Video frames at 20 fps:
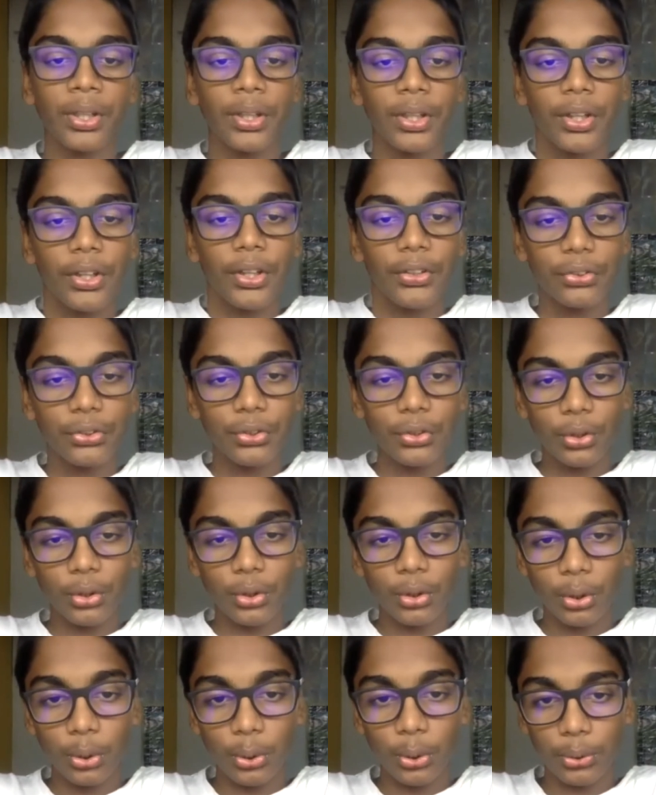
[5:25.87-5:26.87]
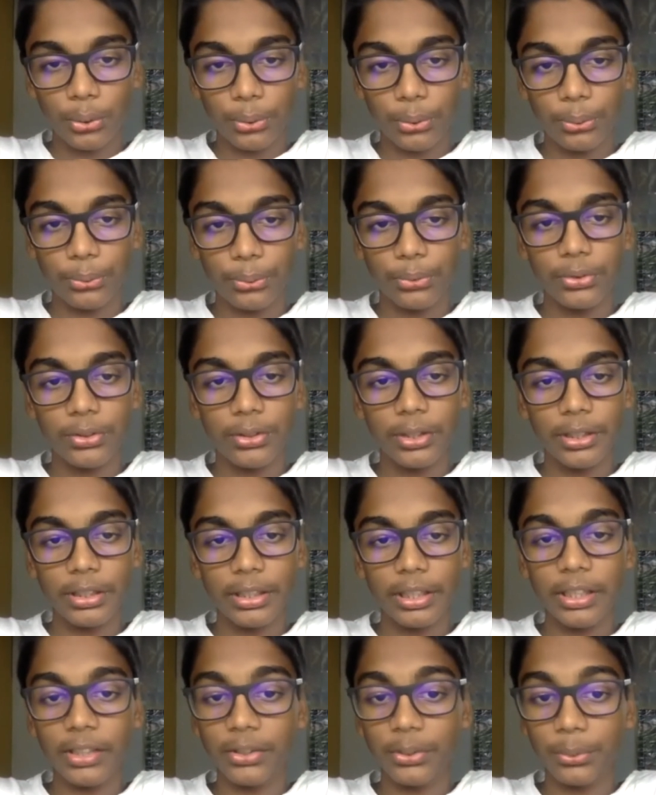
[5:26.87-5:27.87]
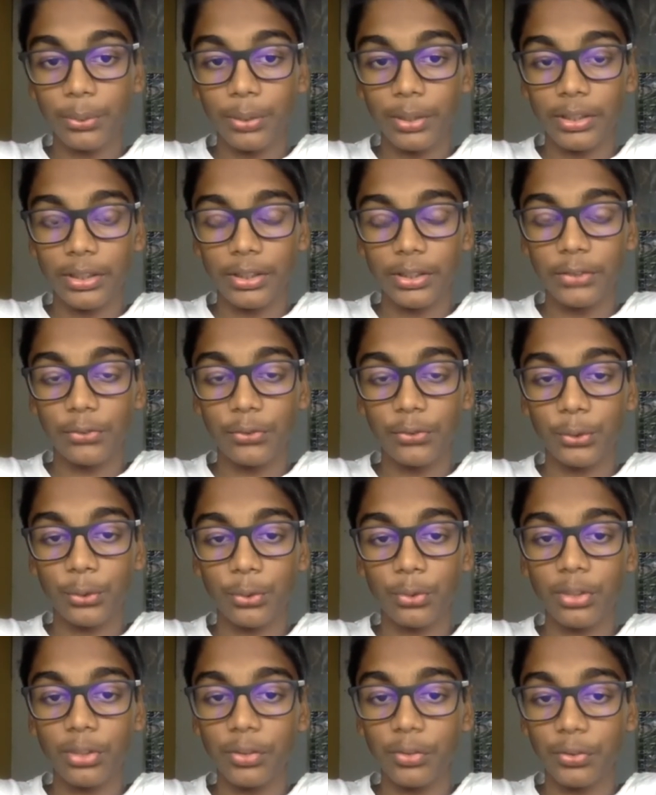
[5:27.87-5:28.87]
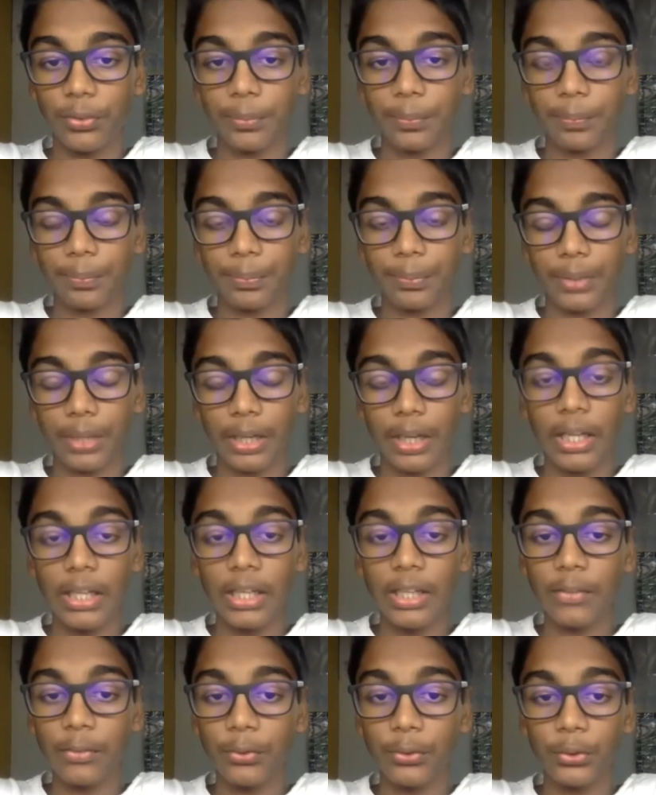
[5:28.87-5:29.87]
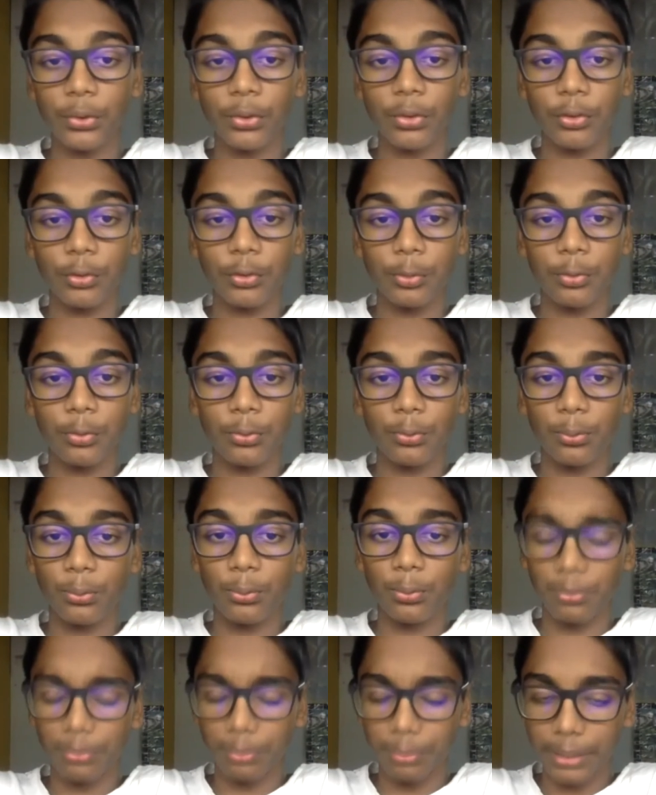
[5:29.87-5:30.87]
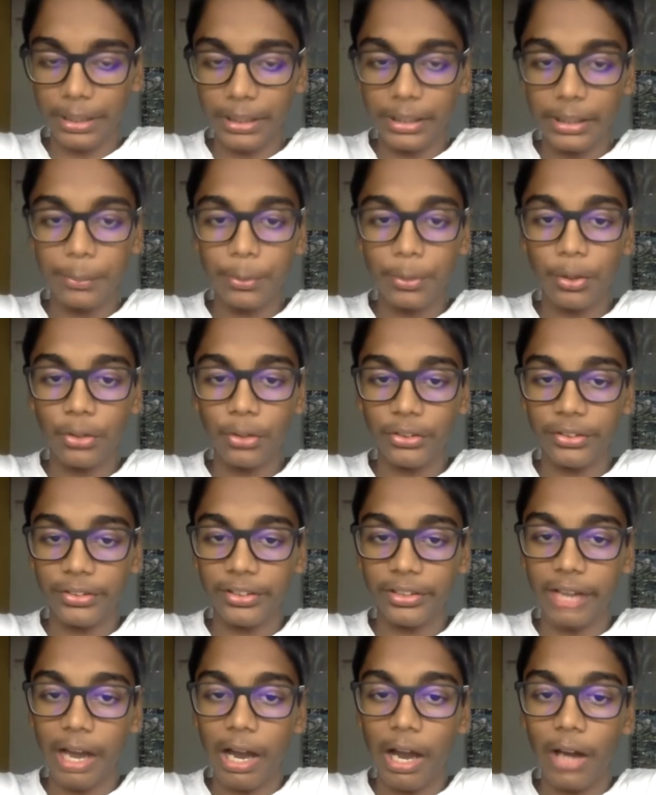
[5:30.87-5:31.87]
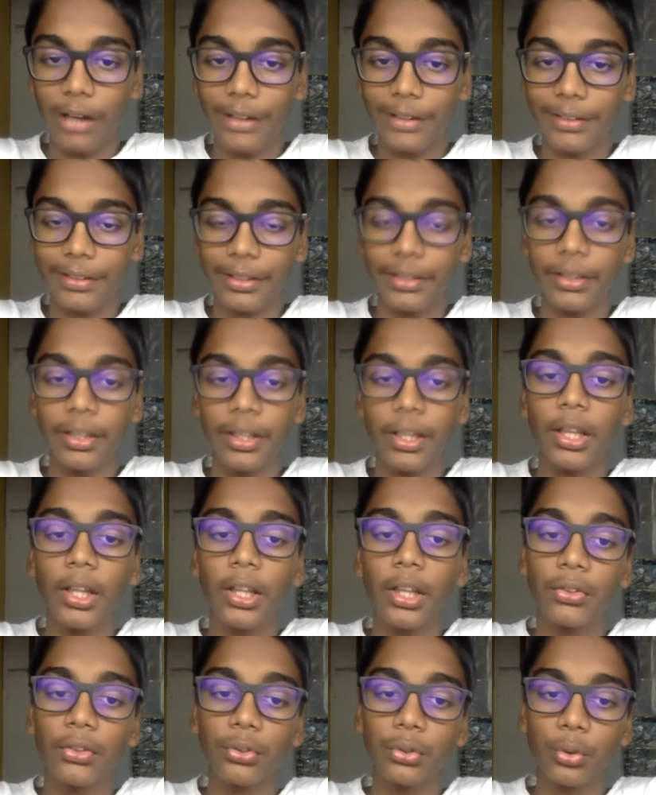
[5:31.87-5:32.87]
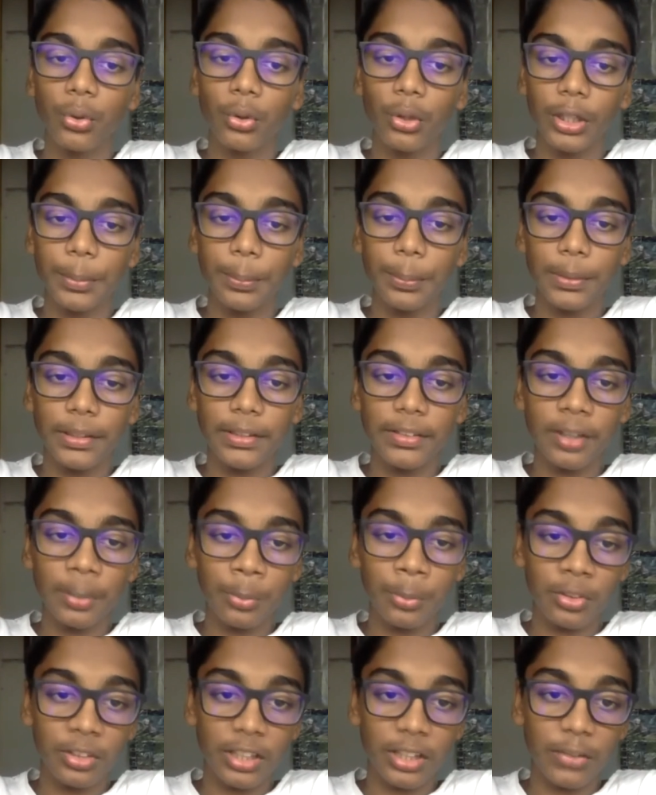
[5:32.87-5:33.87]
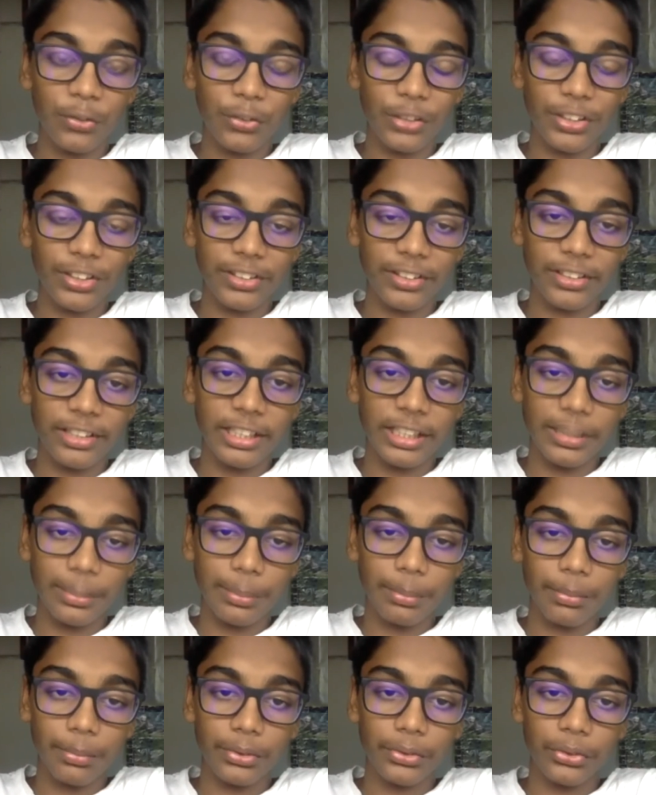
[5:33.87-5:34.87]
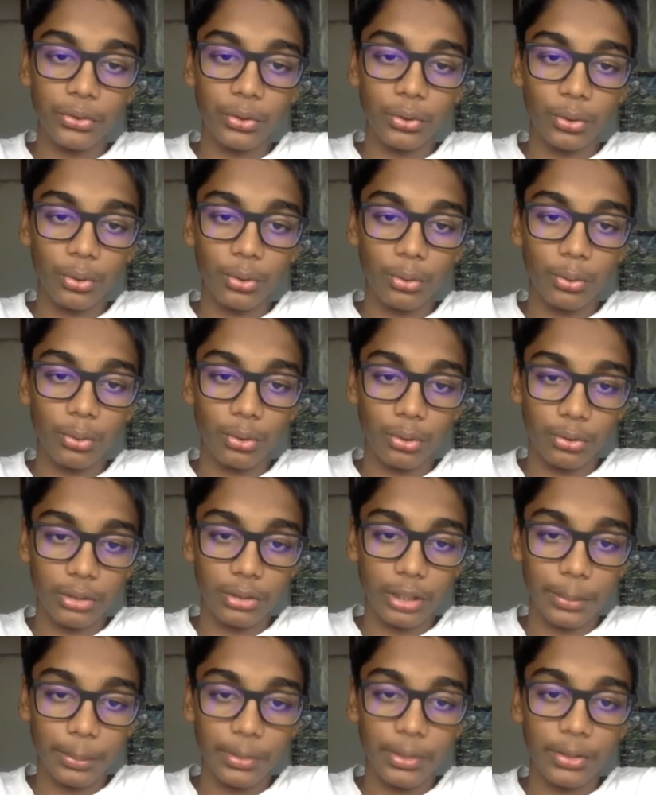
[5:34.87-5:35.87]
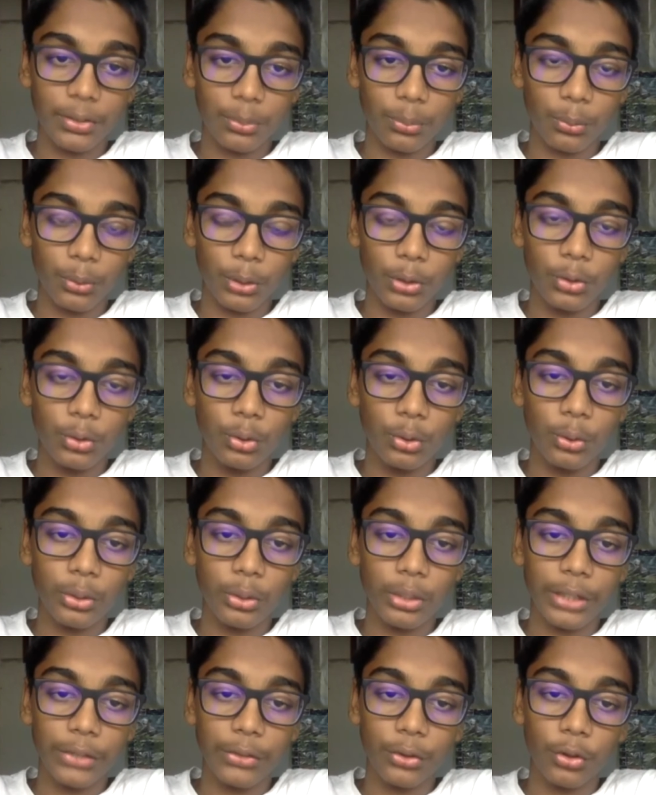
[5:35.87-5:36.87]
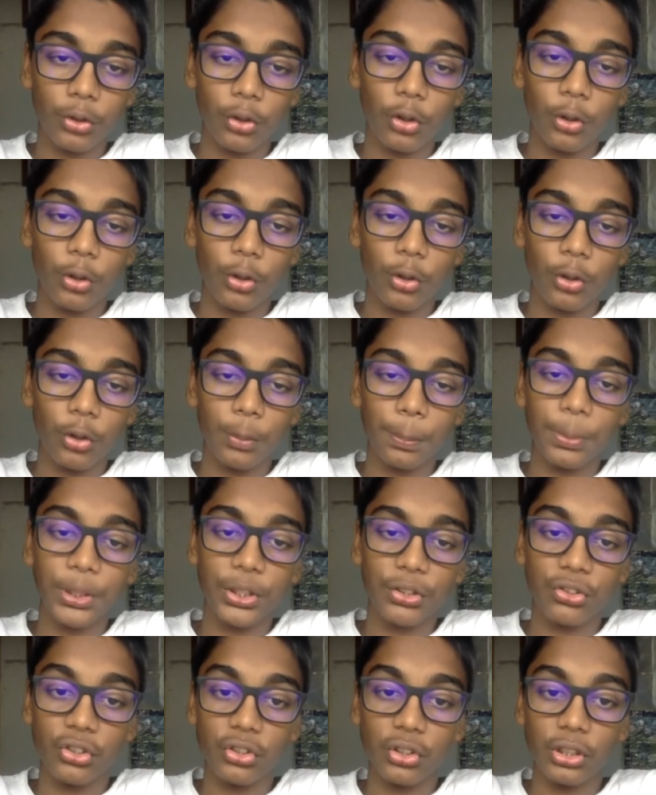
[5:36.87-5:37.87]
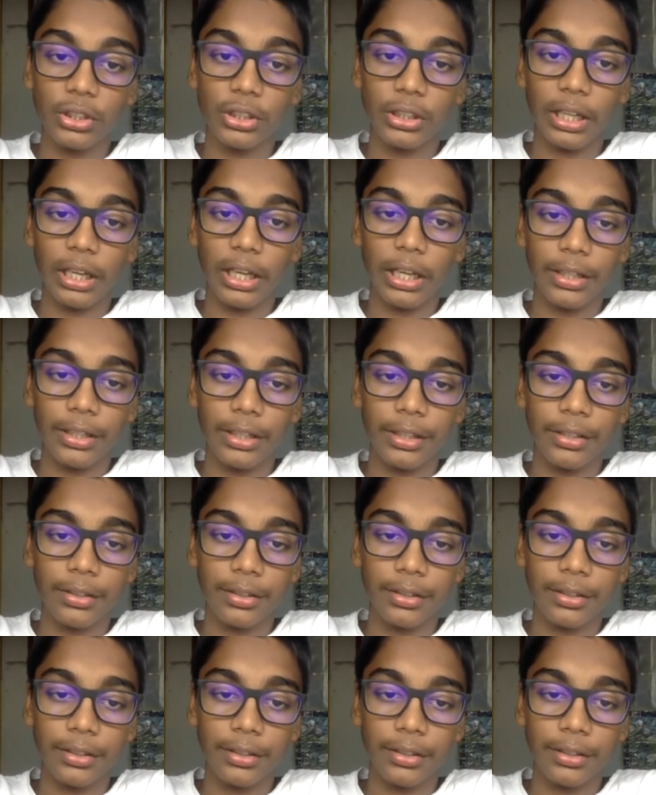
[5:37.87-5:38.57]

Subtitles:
So the next one is photography. I like photography mainly because it's an art. So it builds up self-esteem. So that means when you look at your own picture and